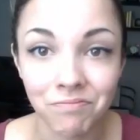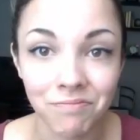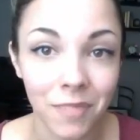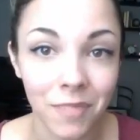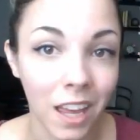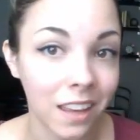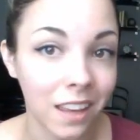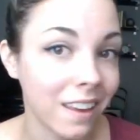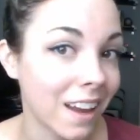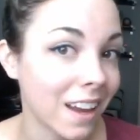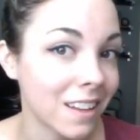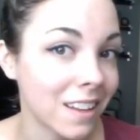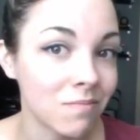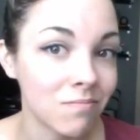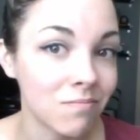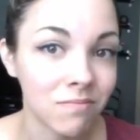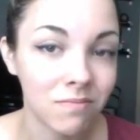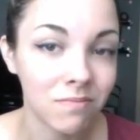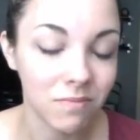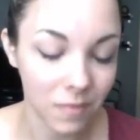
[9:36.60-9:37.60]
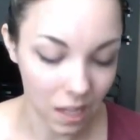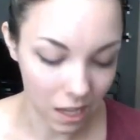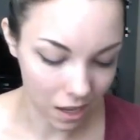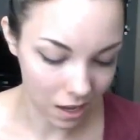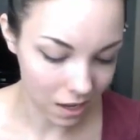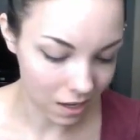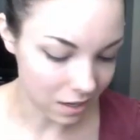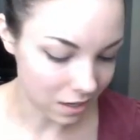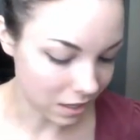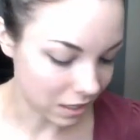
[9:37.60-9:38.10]
again,
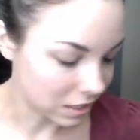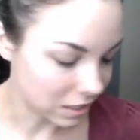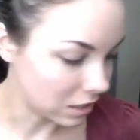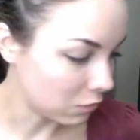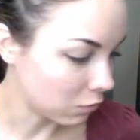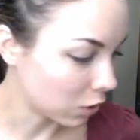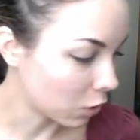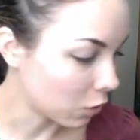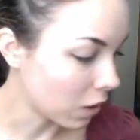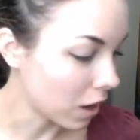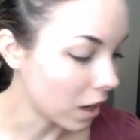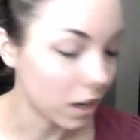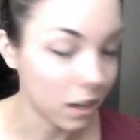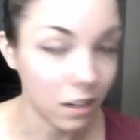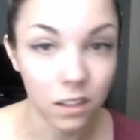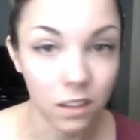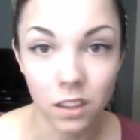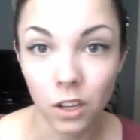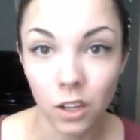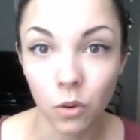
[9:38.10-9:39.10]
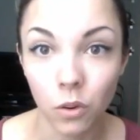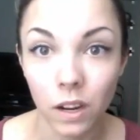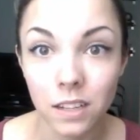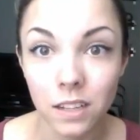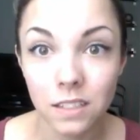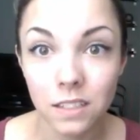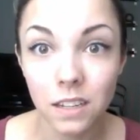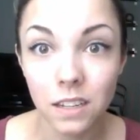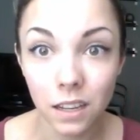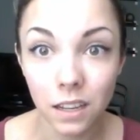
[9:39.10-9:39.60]
it didn't require anything
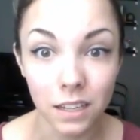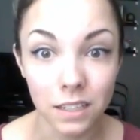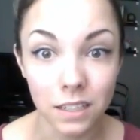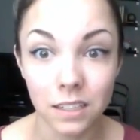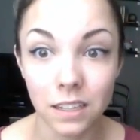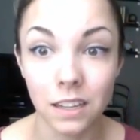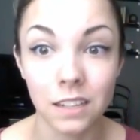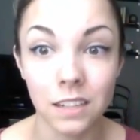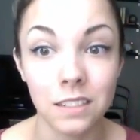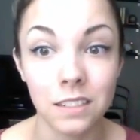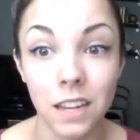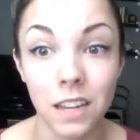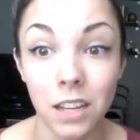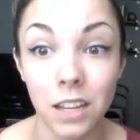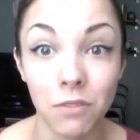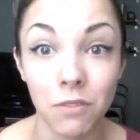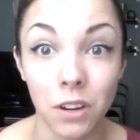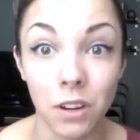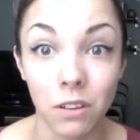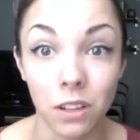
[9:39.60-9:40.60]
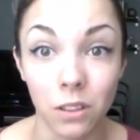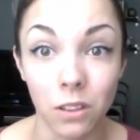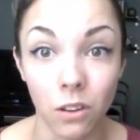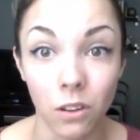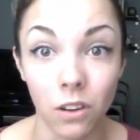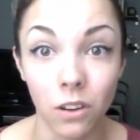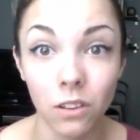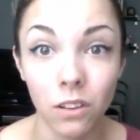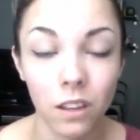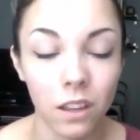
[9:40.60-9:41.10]
crazy. It didn't take very
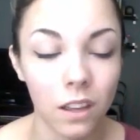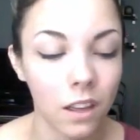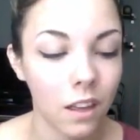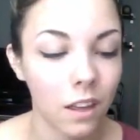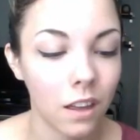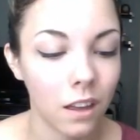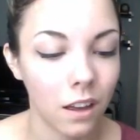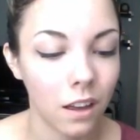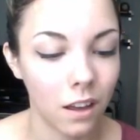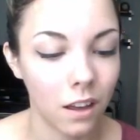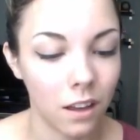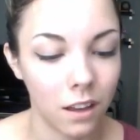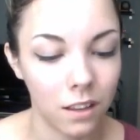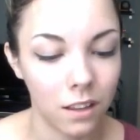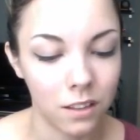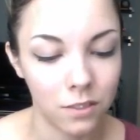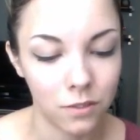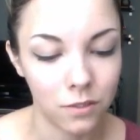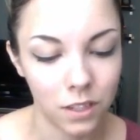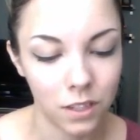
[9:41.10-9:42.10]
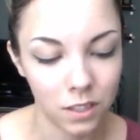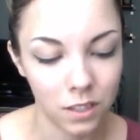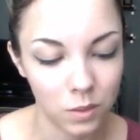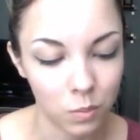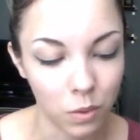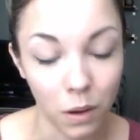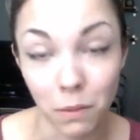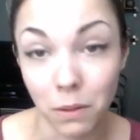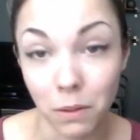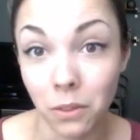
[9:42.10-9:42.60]
long. This video is
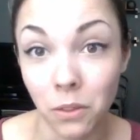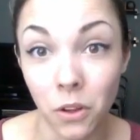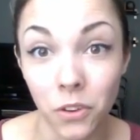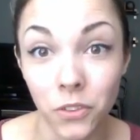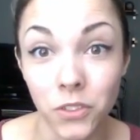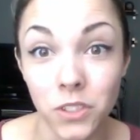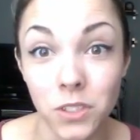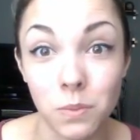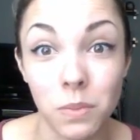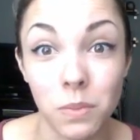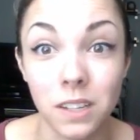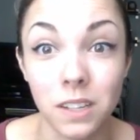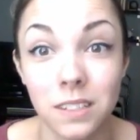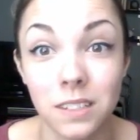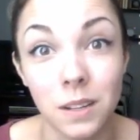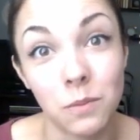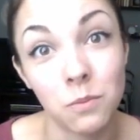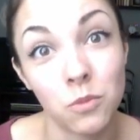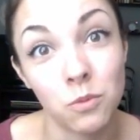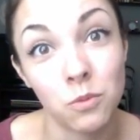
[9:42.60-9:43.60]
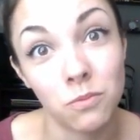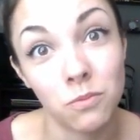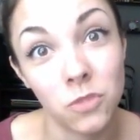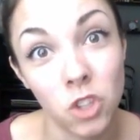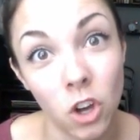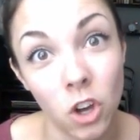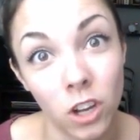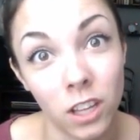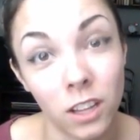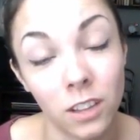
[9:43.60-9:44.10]
probably long just because I'm
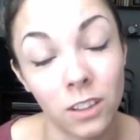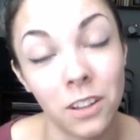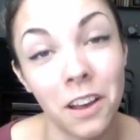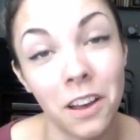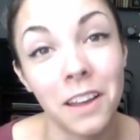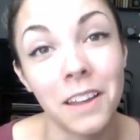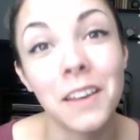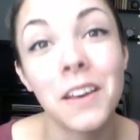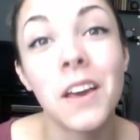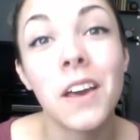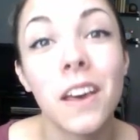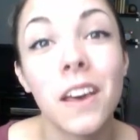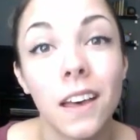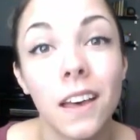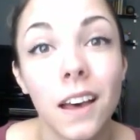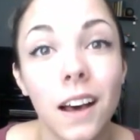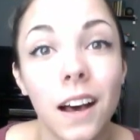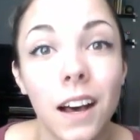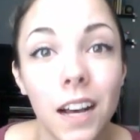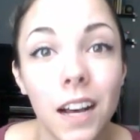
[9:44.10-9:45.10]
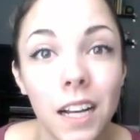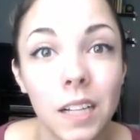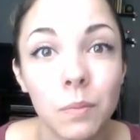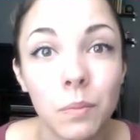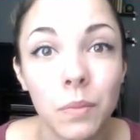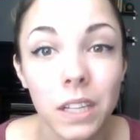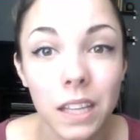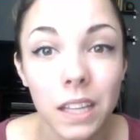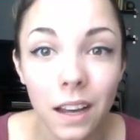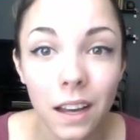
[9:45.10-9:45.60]
talking a lot.
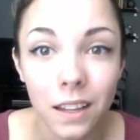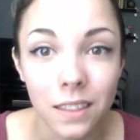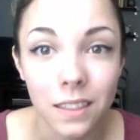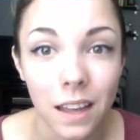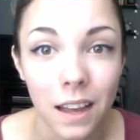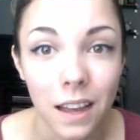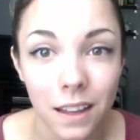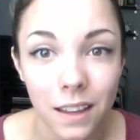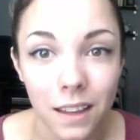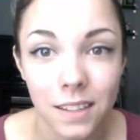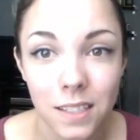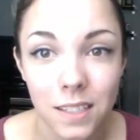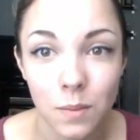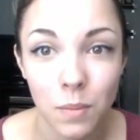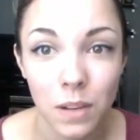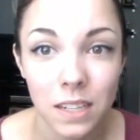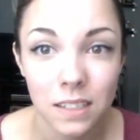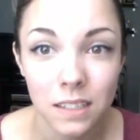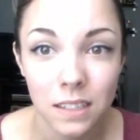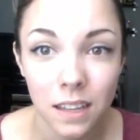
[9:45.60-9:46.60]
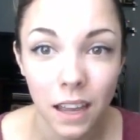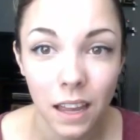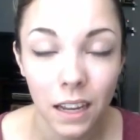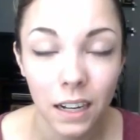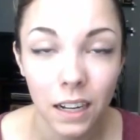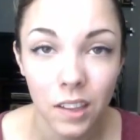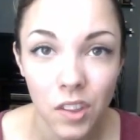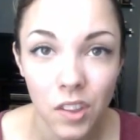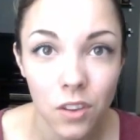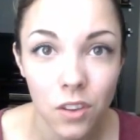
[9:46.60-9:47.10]
But yeah, that is a basic cat
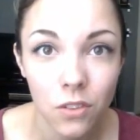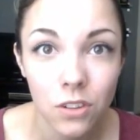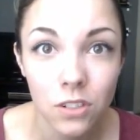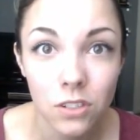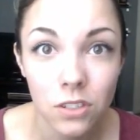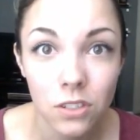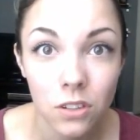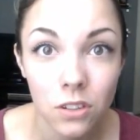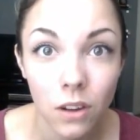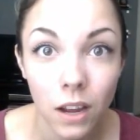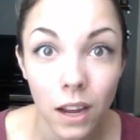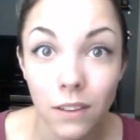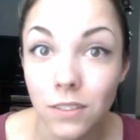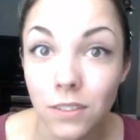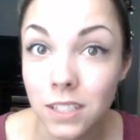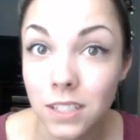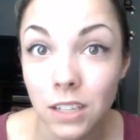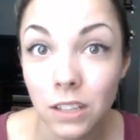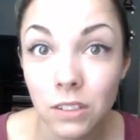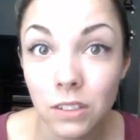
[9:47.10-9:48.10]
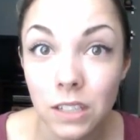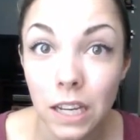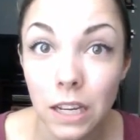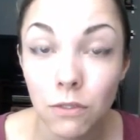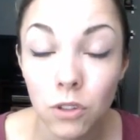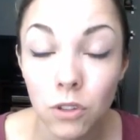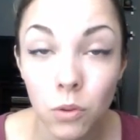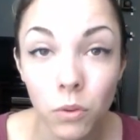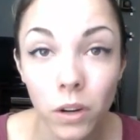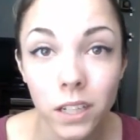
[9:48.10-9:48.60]
eye that you can do every single day
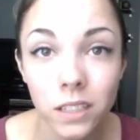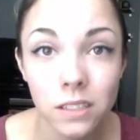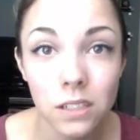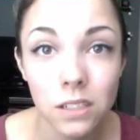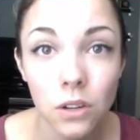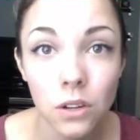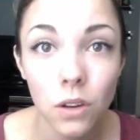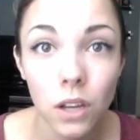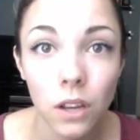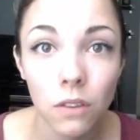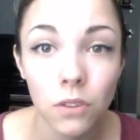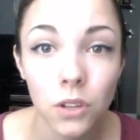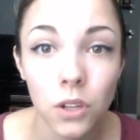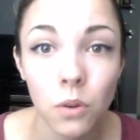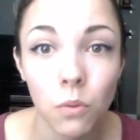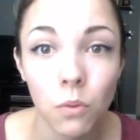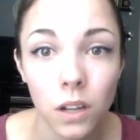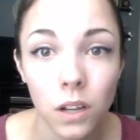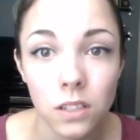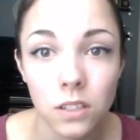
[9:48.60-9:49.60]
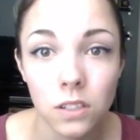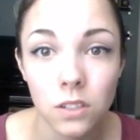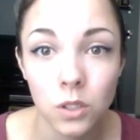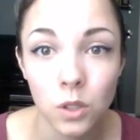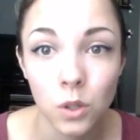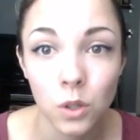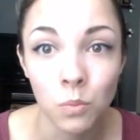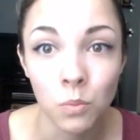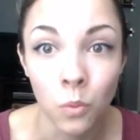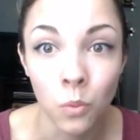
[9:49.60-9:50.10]
if you want to. If you want to
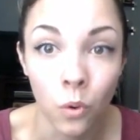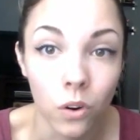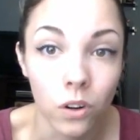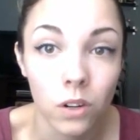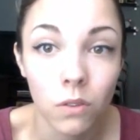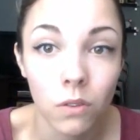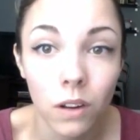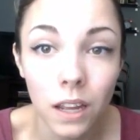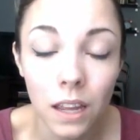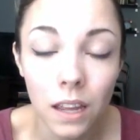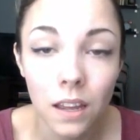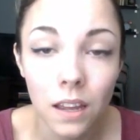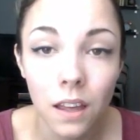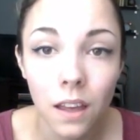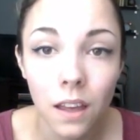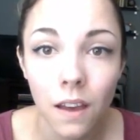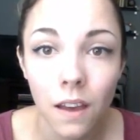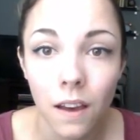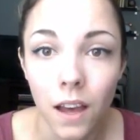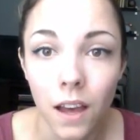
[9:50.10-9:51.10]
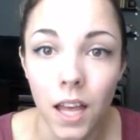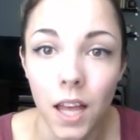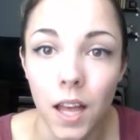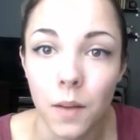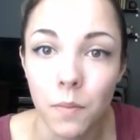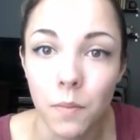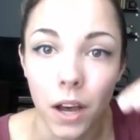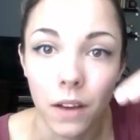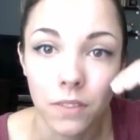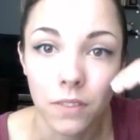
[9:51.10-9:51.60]
do more to it,
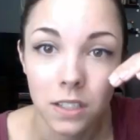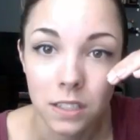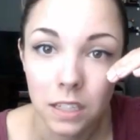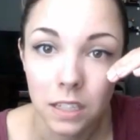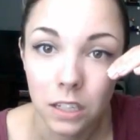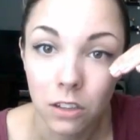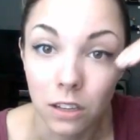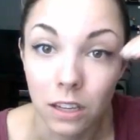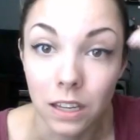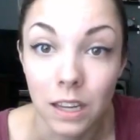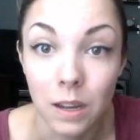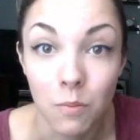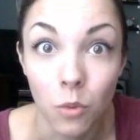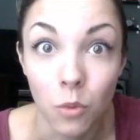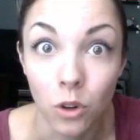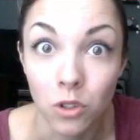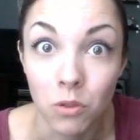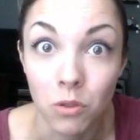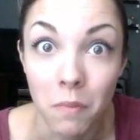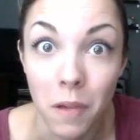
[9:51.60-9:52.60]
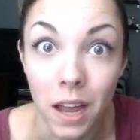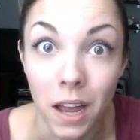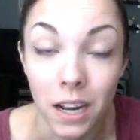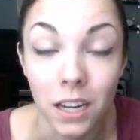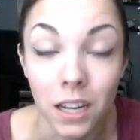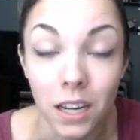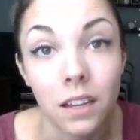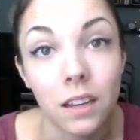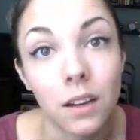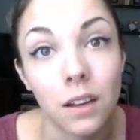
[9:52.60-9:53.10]
obviously you can get more
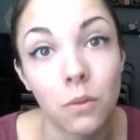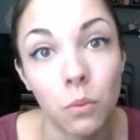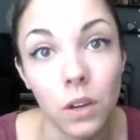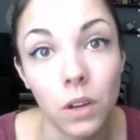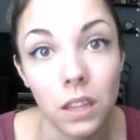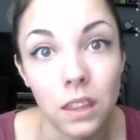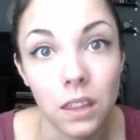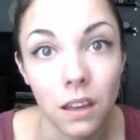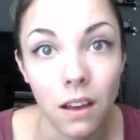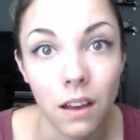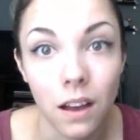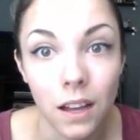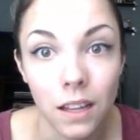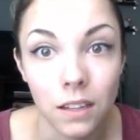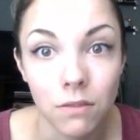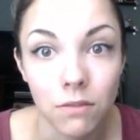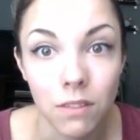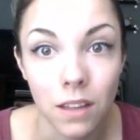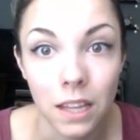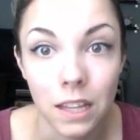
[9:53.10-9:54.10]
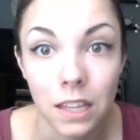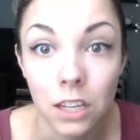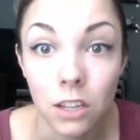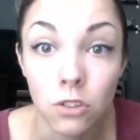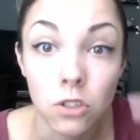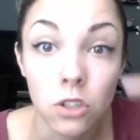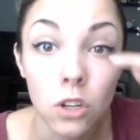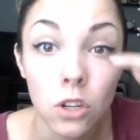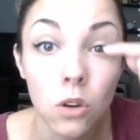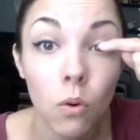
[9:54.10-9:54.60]
dramatic with the kind of line that you
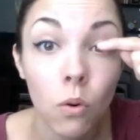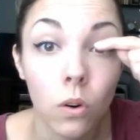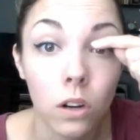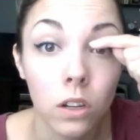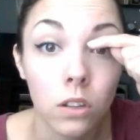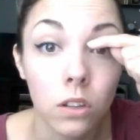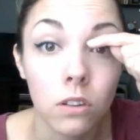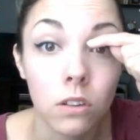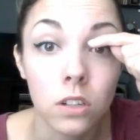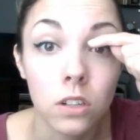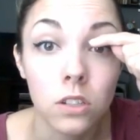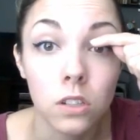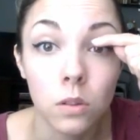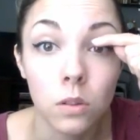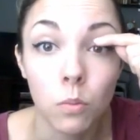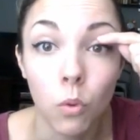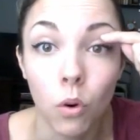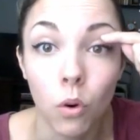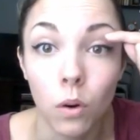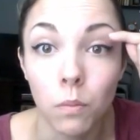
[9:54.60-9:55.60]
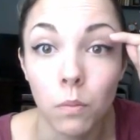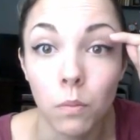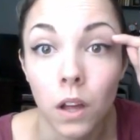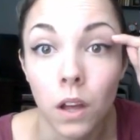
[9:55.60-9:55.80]
do, or you can do more